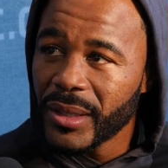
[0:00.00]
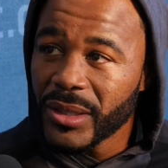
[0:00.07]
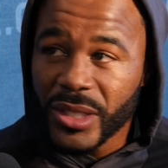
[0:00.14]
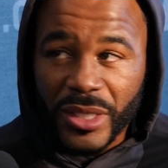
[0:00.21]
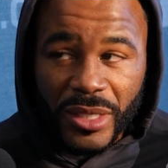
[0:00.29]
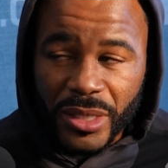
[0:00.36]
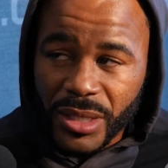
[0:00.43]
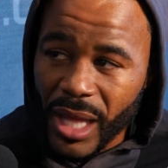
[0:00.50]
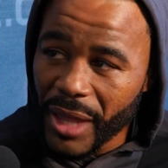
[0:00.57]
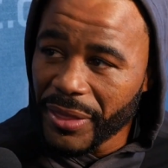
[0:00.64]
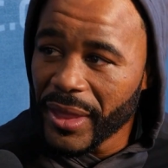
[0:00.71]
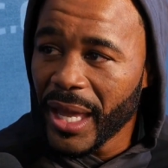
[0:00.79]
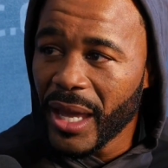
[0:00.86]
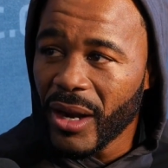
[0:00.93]
just
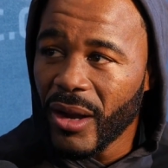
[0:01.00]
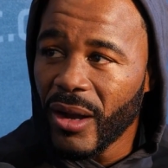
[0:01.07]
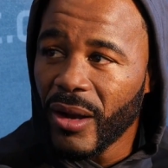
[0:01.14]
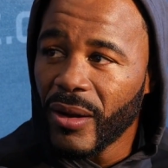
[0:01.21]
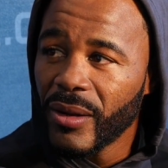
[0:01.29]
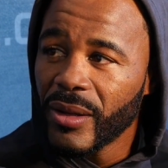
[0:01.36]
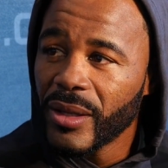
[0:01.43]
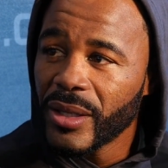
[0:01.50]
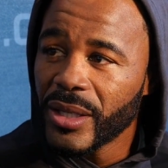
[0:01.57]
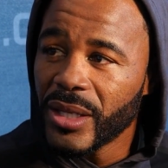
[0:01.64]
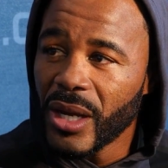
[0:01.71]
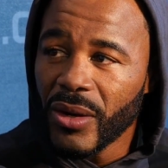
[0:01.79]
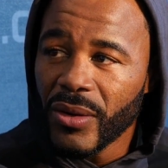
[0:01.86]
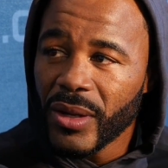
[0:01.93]
nothing at all.
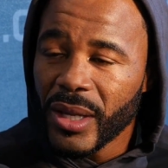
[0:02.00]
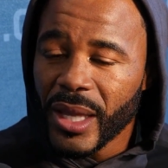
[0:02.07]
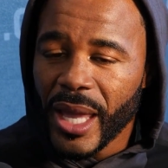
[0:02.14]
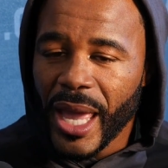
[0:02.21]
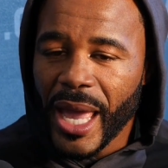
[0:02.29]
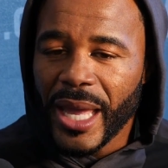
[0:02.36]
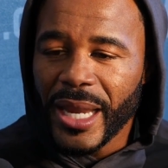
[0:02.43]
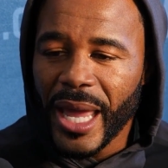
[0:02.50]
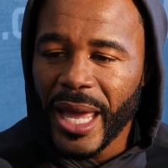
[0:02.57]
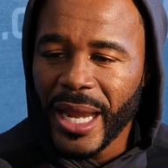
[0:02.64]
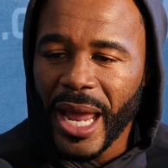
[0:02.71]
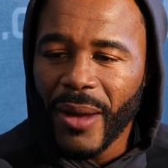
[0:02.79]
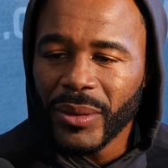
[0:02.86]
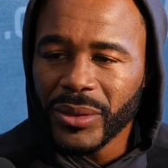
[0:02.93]
You know, and
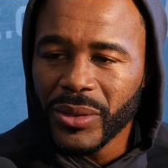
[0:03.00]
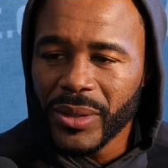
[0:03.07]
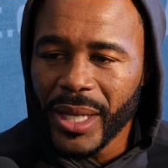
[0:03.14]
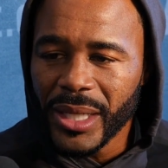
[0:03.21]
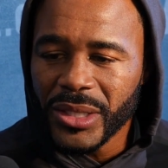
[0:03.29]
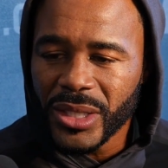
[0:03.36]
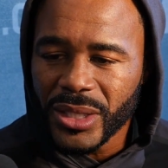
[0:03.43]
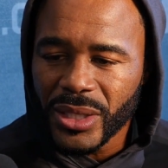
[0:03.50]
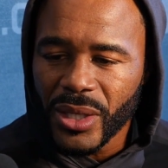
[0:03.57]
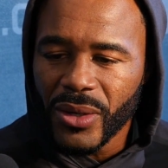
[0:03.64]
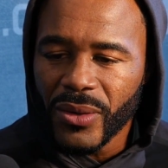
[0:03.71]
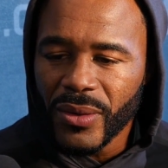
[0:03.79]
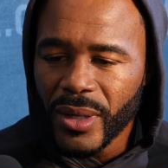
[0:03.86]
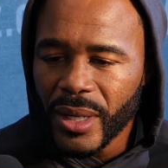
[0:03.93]
I would do that just
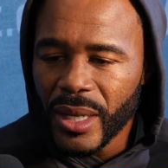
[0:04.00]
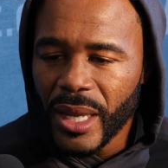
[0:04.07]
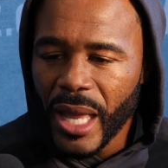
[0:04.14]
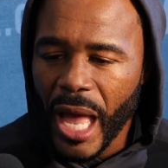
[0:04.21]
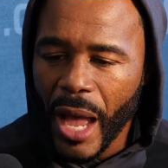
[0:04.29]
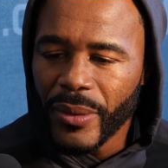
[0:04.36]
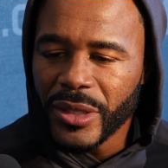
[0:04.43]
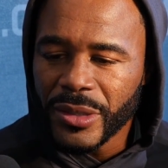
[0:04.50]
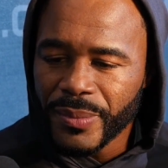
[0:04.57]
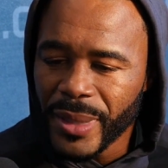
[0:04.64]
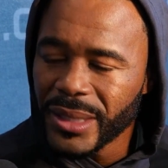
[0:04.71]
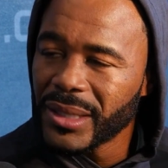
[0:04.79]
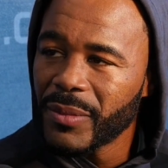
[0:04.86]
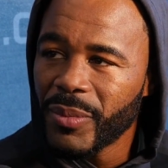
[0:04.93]
so I would just
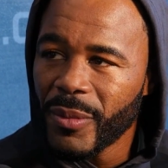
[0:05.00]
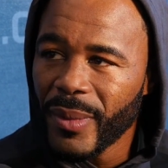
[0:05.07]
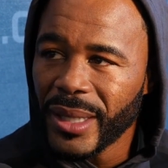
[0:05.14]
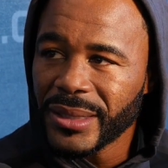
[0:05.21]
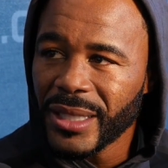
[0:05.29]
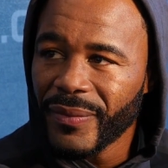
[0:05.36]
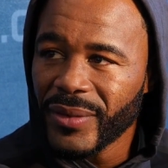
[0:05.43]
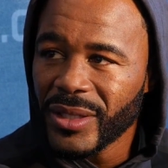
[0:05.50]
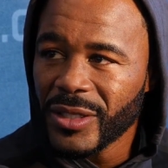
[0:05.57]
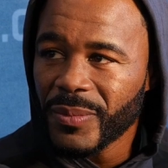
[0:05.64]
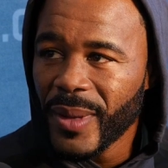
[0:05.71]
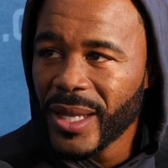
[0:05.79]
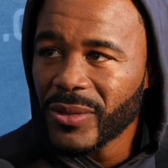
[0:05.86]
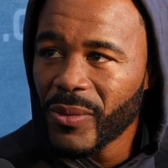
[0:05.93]
mentally put myself in a
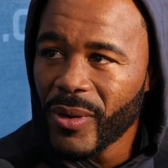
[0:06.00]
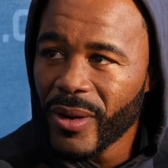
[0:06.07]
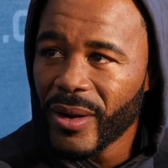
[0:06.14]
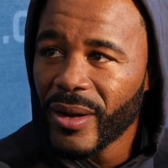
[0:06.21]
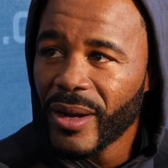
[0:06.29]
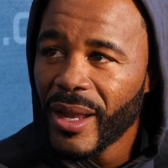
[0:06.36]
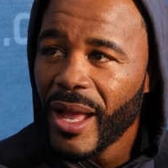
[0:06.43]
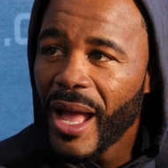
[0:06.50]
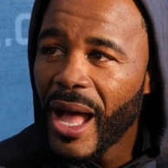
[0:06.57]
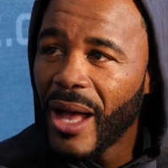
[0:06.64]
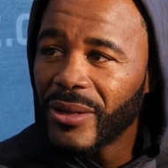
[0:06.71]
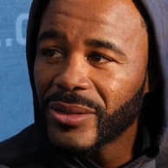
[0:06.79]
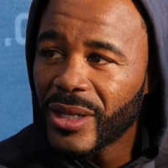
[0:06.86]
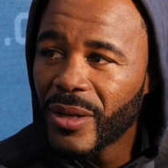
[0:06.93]
space where
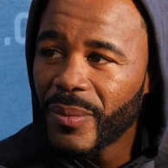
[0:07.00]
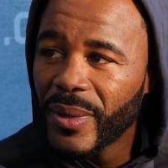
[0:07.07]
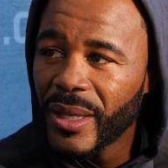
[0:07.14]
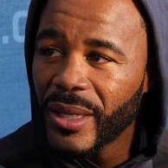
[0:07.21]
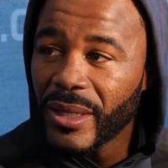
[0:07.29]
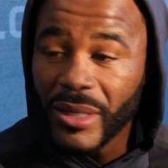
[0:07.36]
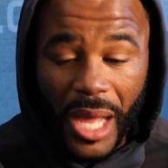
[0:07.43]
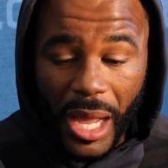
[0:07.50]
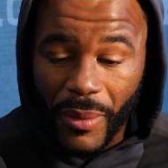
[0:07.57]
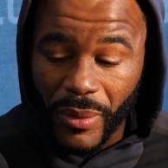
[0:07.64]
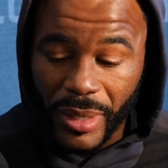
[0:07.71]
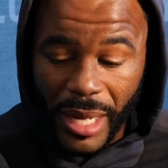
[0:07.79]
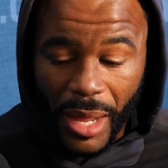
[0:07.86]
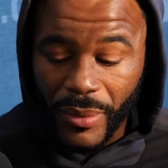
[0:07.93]
I was gonna be. You know, I
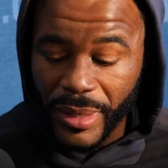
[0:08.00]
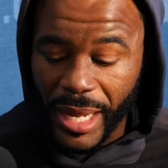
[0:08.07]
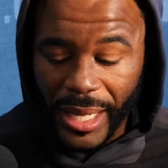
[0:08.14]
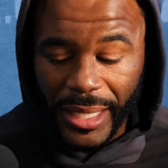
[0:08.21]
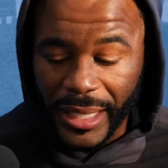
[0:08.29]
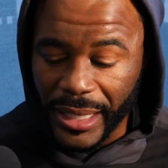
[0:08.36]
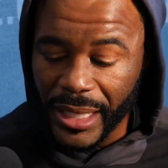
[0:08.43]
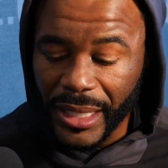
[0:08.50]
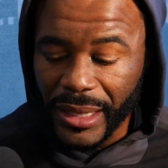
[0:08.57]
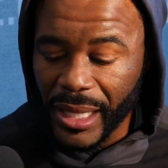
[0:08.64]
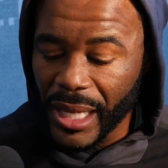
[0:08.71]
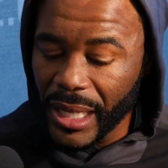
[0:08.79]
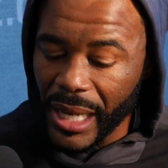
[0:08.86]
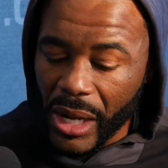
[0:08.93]
would not eat
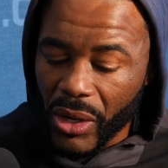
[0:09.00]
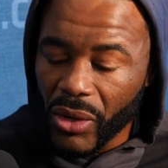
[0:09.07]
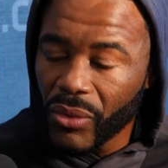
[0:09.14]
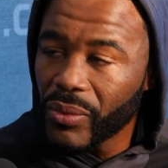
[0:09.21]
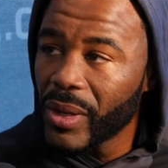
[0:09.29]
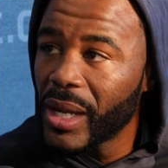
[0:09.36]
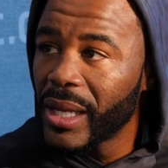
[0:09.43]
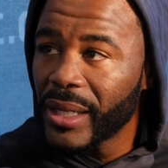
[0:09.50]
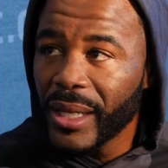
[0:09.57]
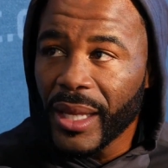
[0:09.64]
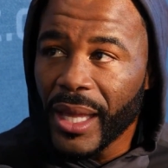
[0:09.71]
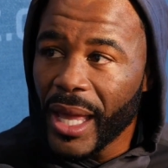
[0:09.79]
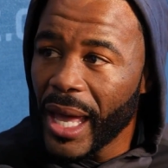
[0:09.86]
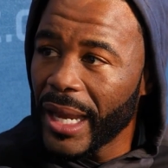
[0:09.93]
anything, and I'll go run,
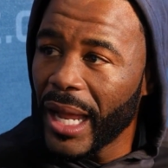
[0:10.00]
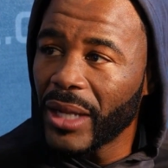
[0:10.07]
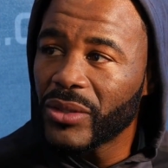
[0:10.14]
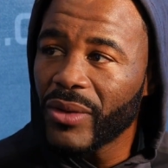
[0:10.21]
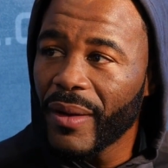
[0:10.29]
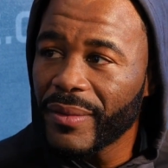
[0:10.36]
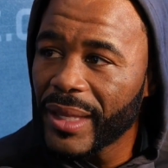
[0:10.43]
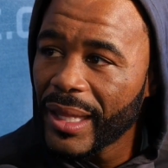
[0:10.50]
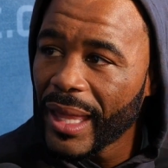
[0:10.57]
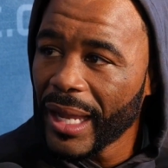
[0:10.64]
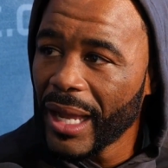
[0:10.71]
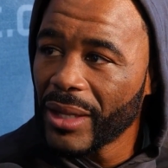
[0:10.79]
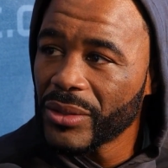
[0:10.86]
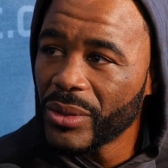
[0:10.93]
and I'll do everything
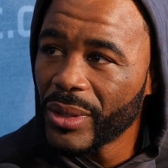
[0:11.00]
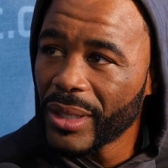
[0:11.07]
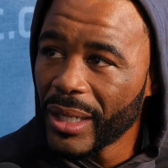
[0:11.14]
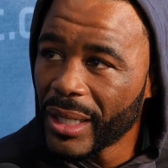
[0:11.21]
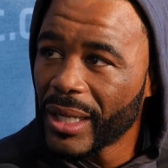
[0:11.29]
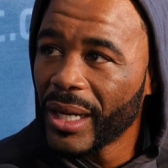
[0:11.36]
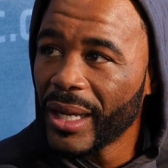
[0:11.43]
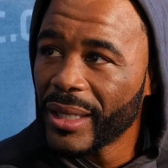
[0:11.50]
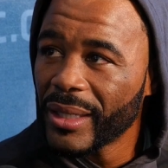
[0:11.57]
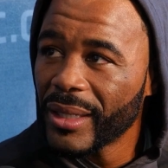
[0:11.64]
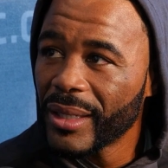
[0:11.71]
like I'll do a cut.